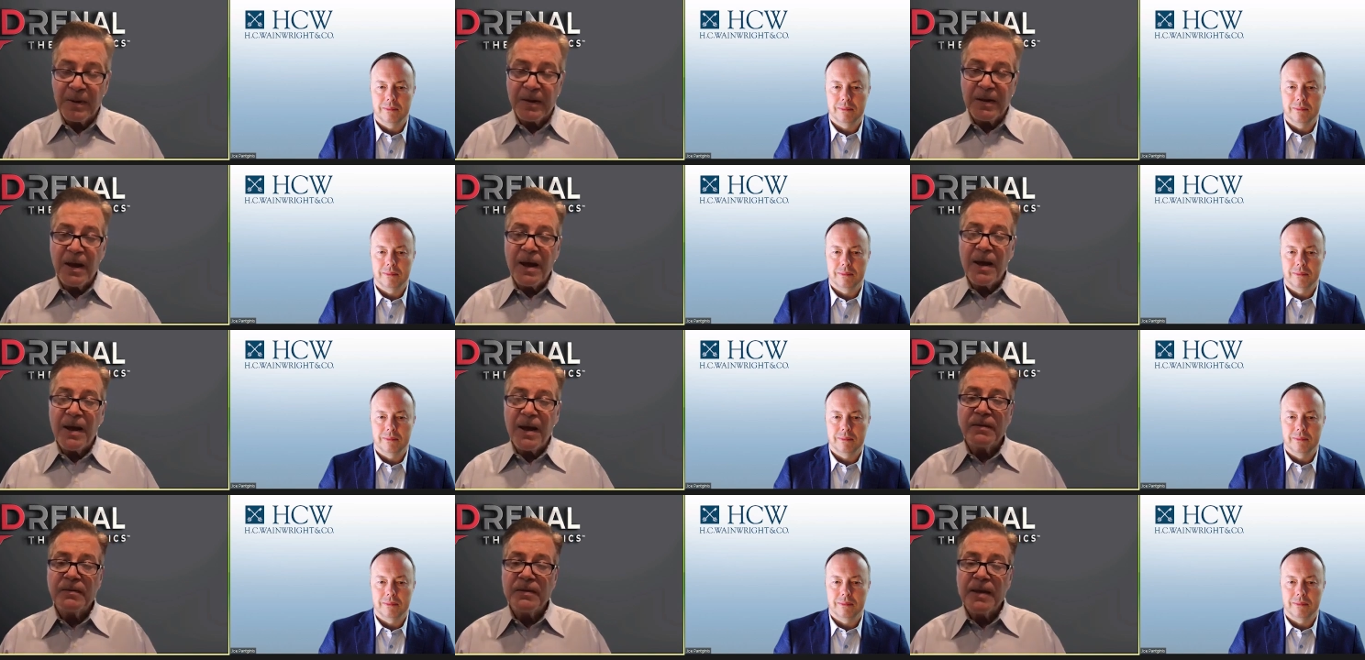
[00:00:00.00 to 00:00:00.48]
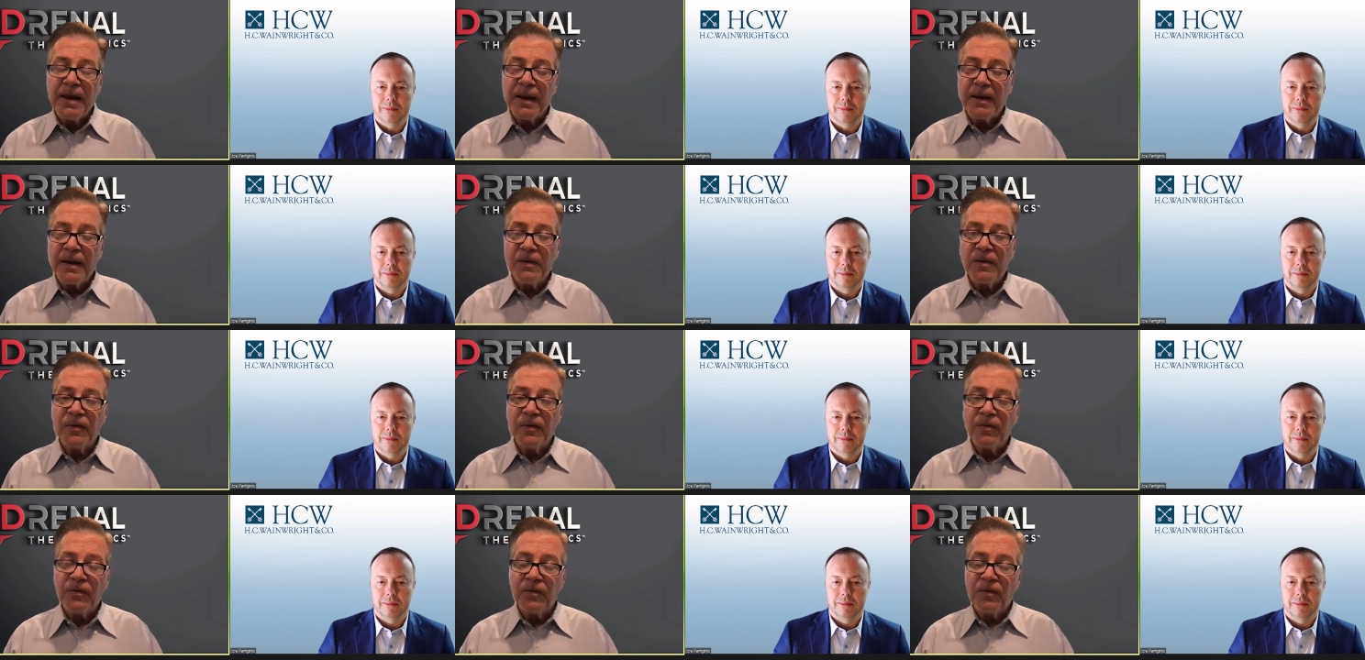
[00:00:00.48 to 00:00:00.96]
Speaker 1: K
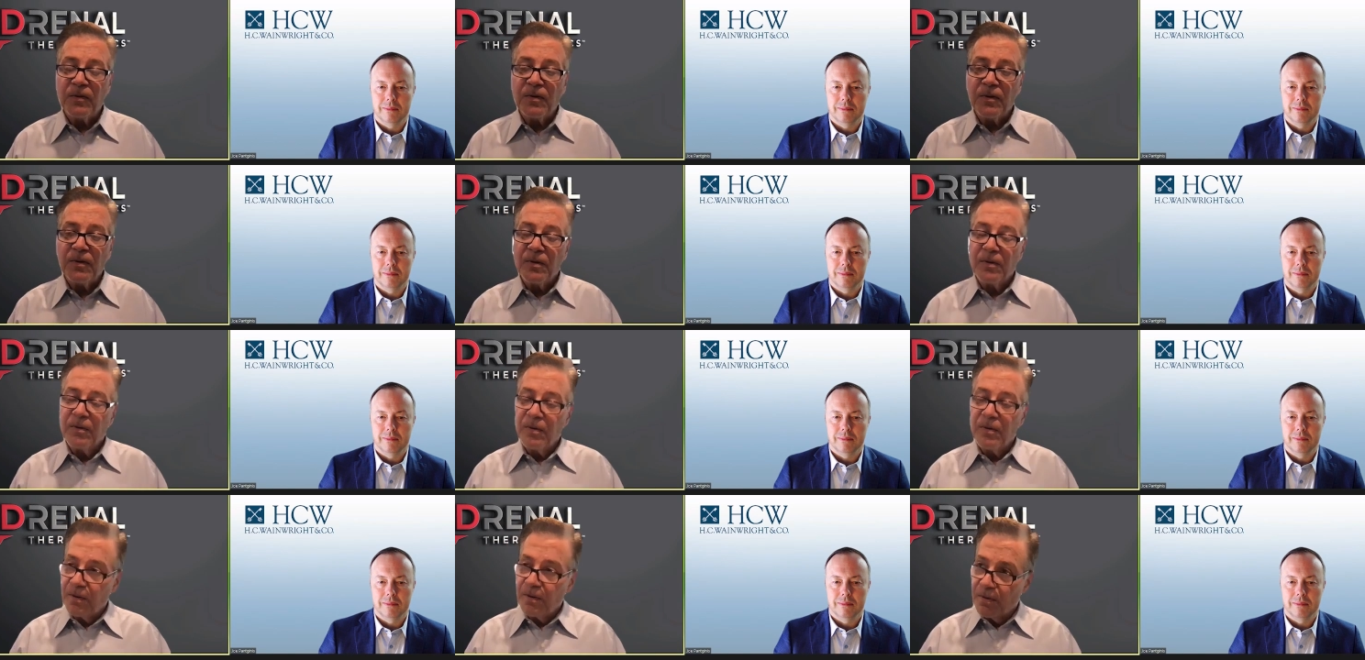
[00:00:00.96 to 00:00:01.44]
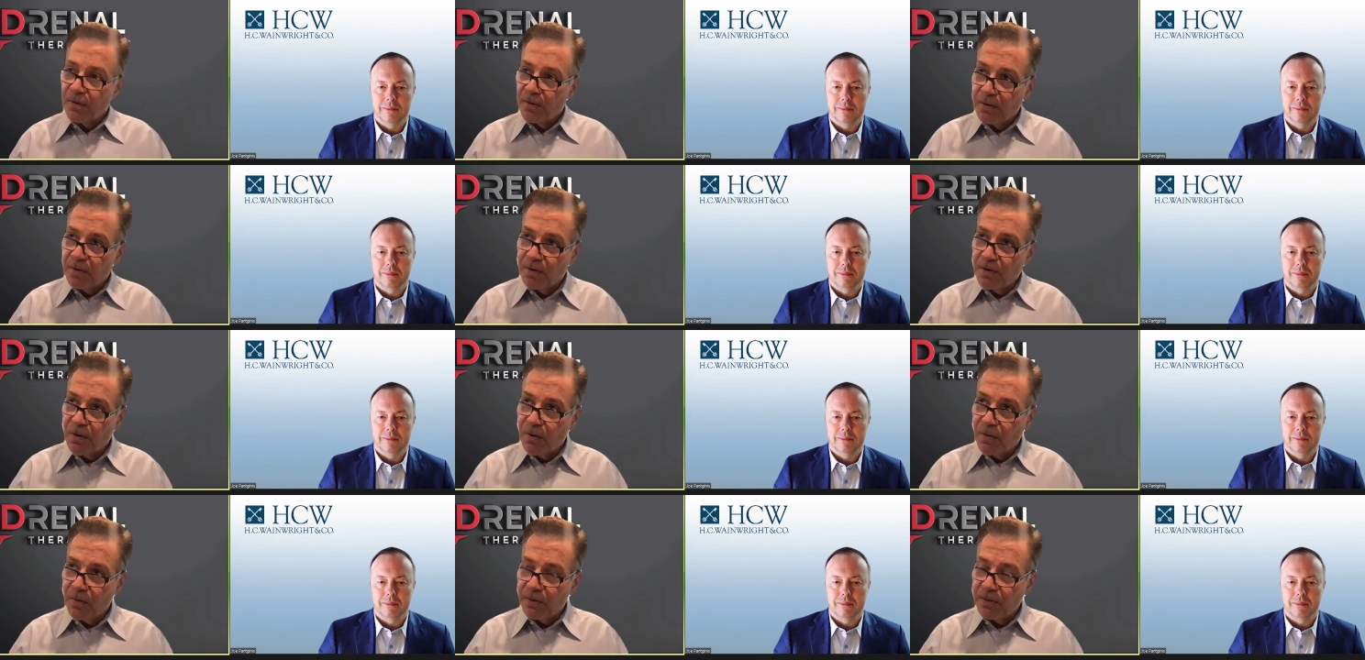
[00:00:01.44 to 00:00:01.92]
antagonist, you
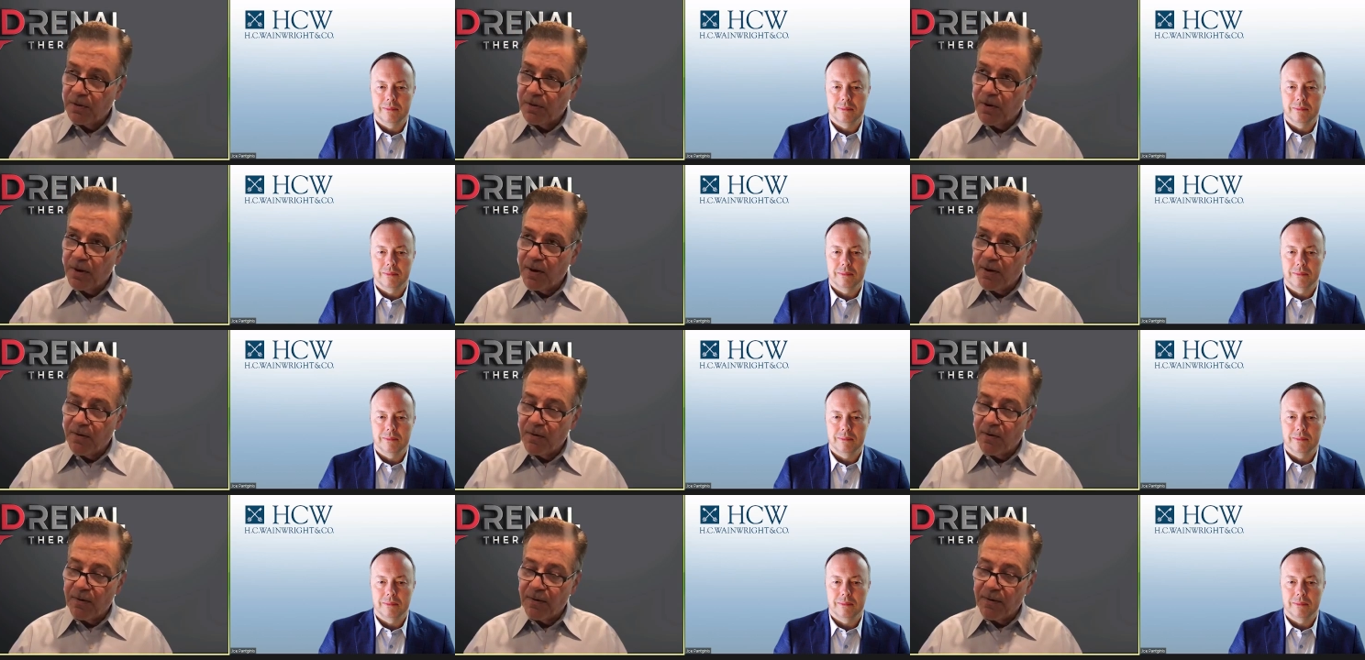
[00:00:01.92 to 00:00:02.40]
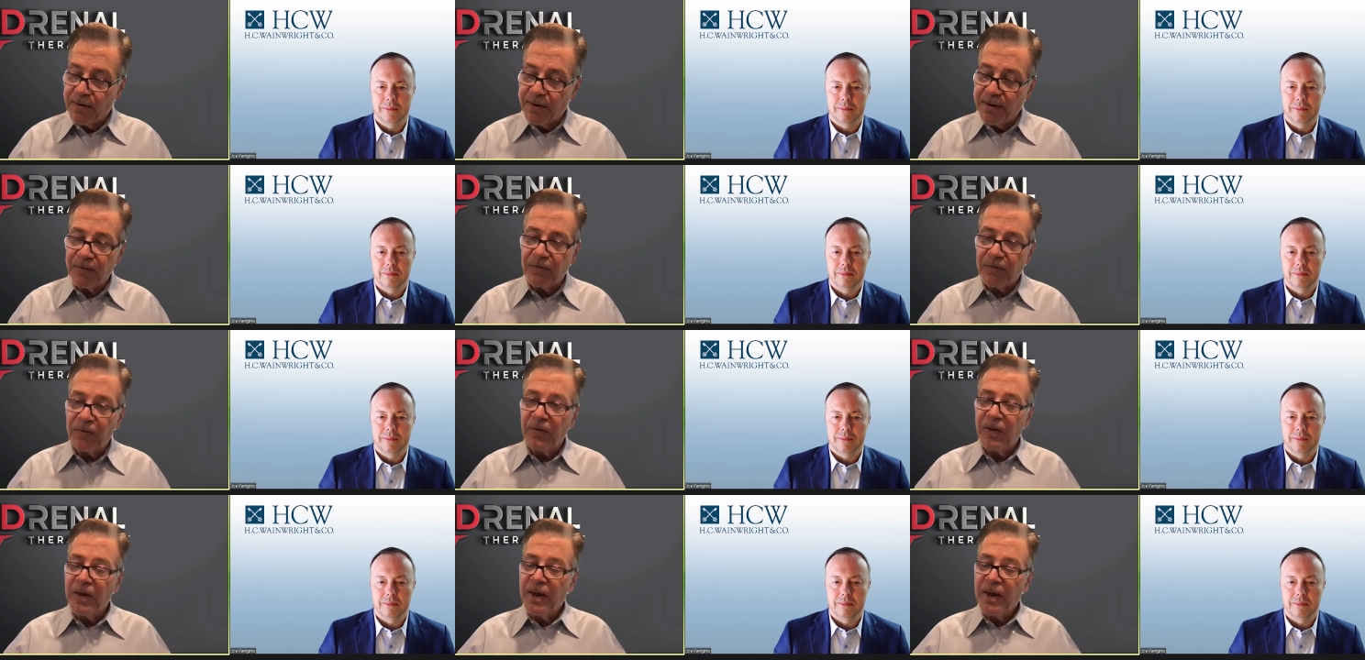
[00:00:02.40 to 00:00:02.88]
know what the I N R
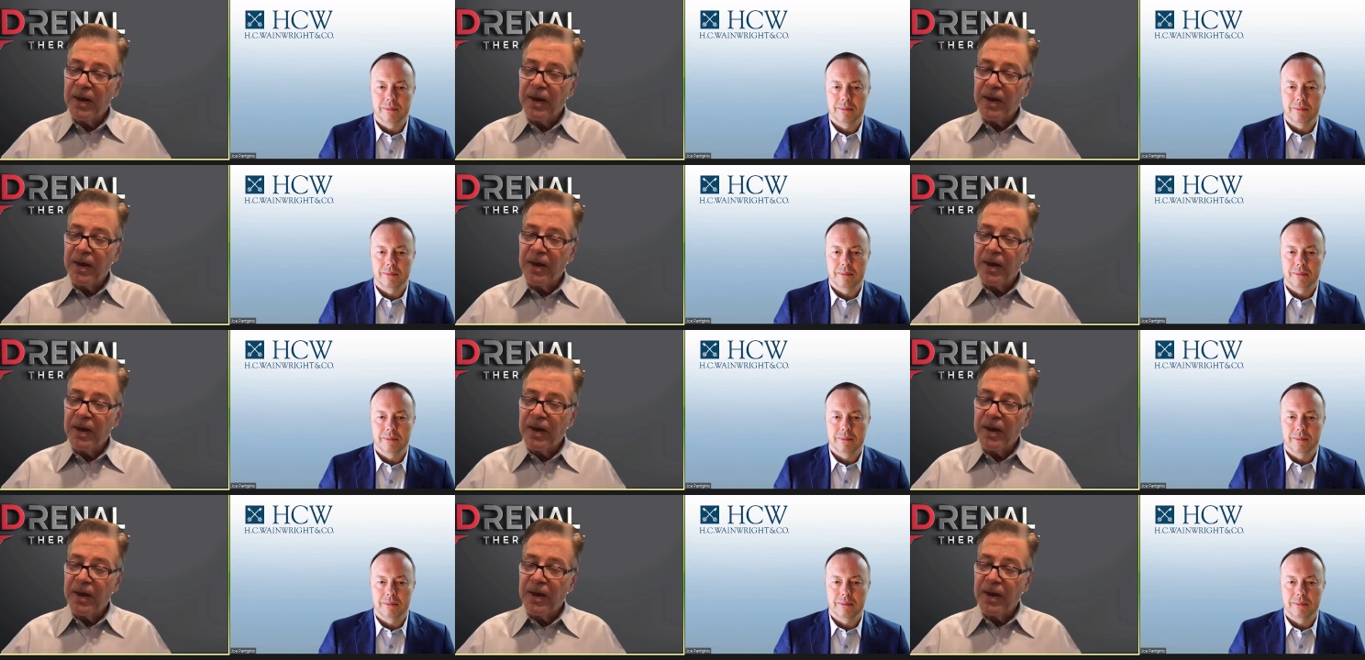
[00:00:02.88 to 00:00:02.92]
is.